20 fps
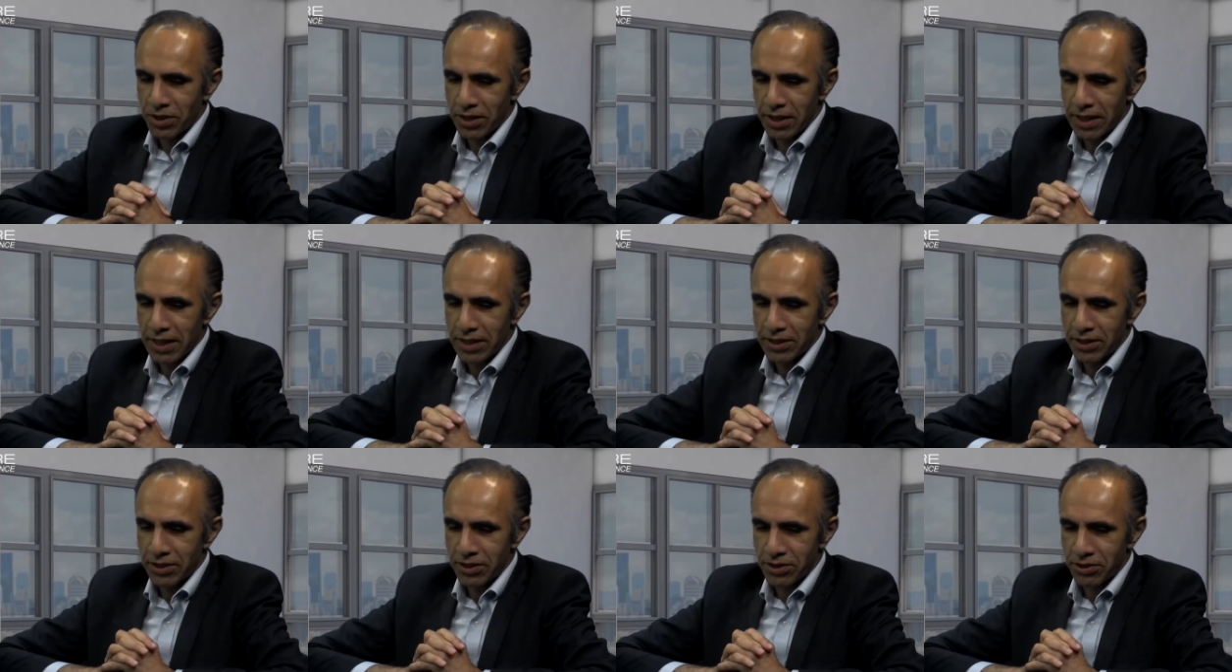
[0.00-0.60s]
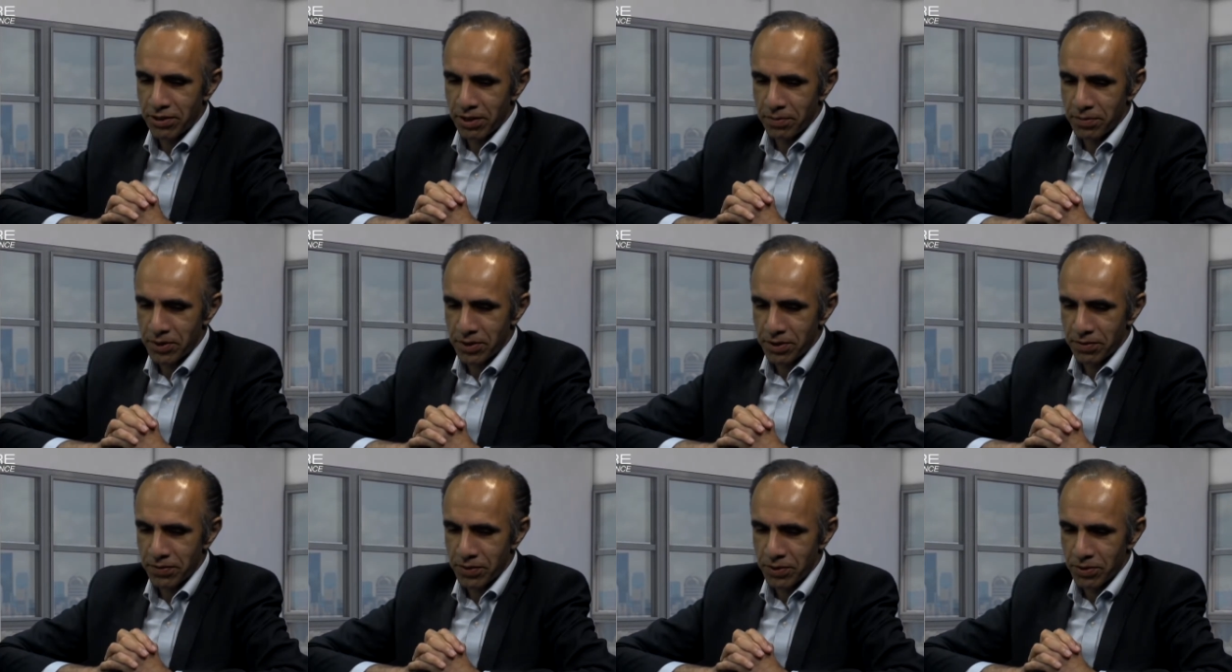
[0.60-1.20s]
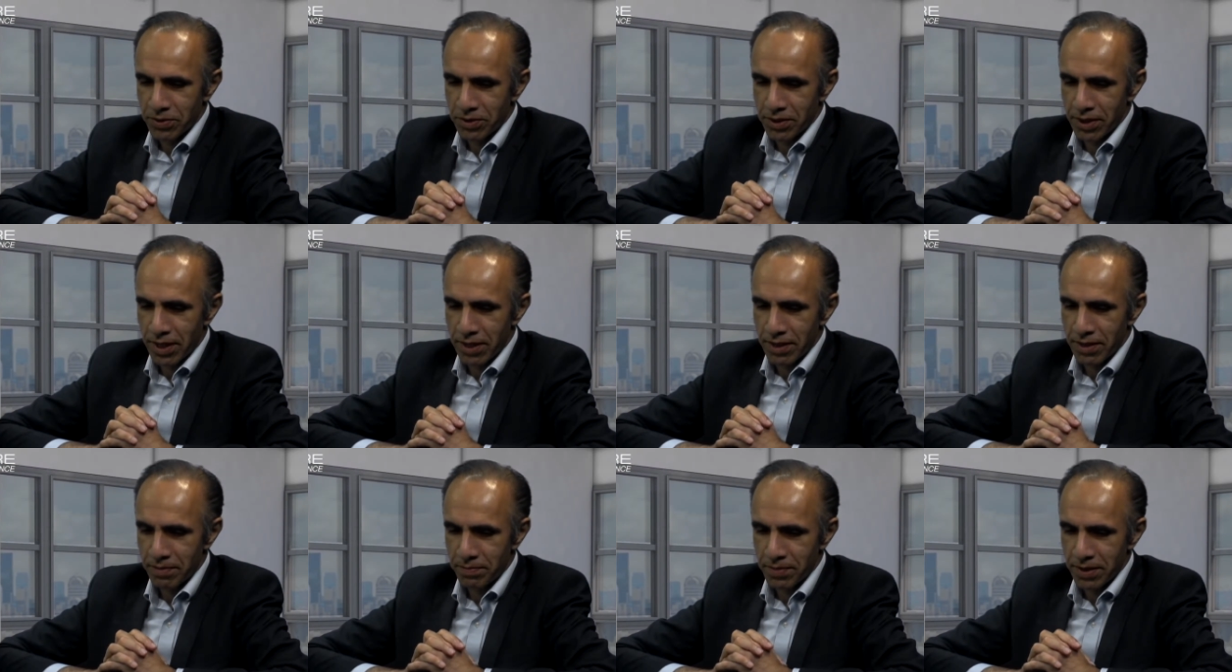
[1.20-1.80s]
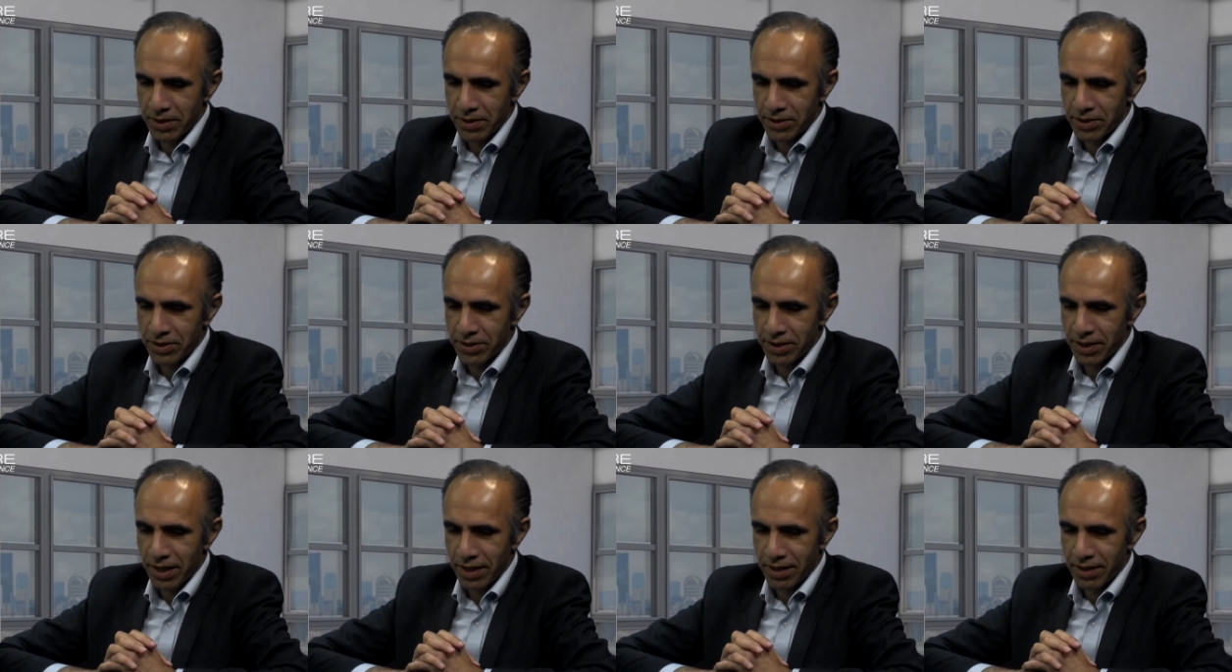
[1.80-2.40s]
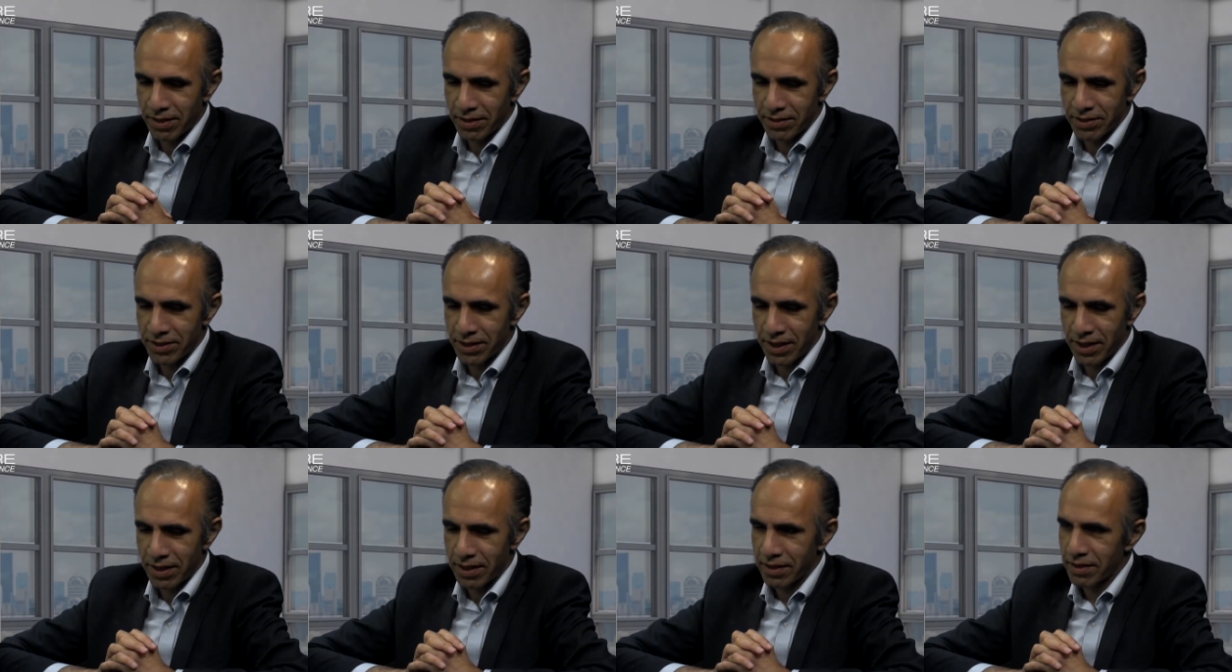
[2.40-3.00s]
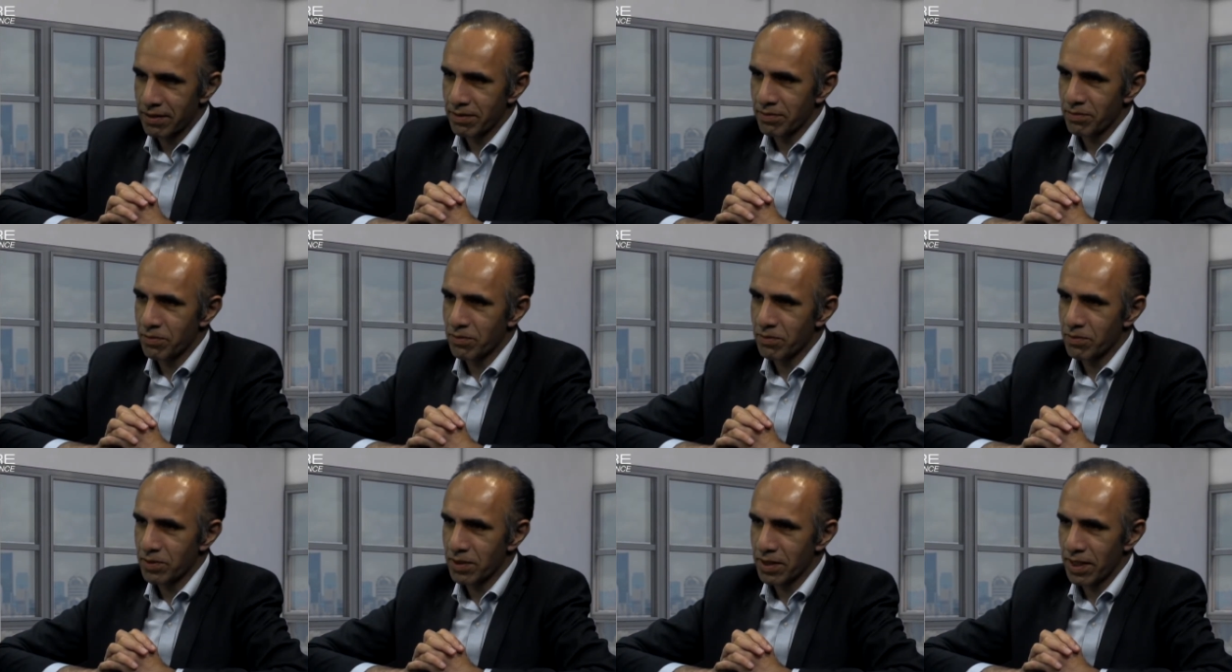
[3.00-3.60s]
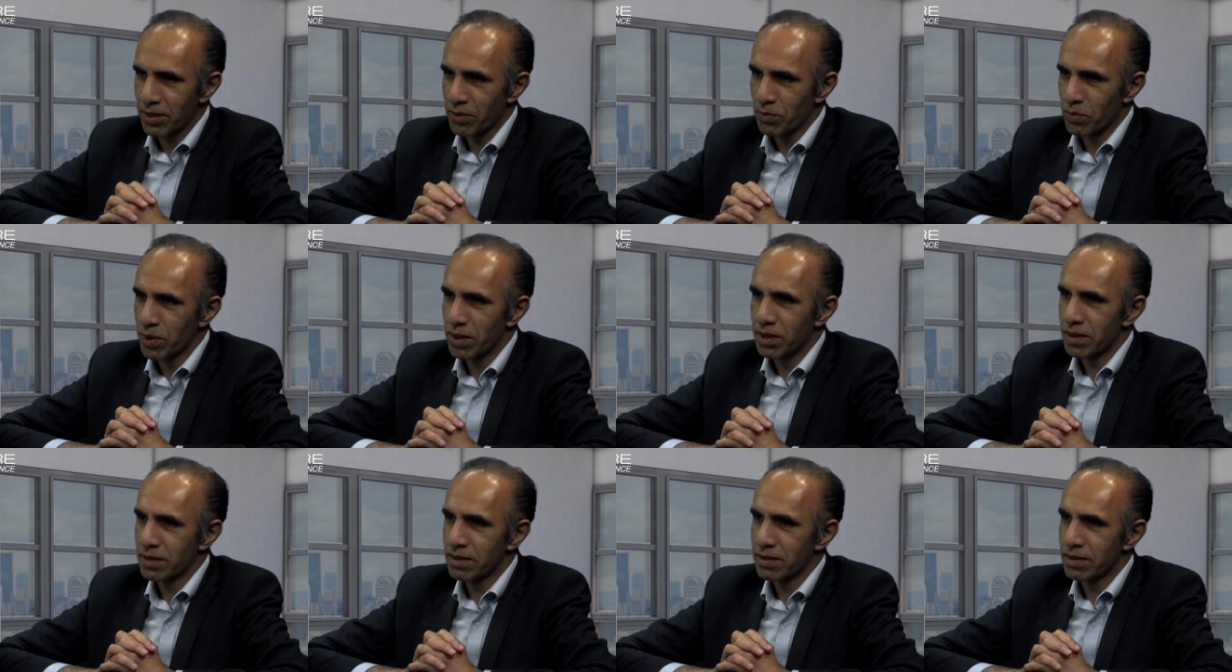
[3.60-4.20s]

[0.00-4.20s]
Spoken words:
the easy description of your title because I can't say the other word.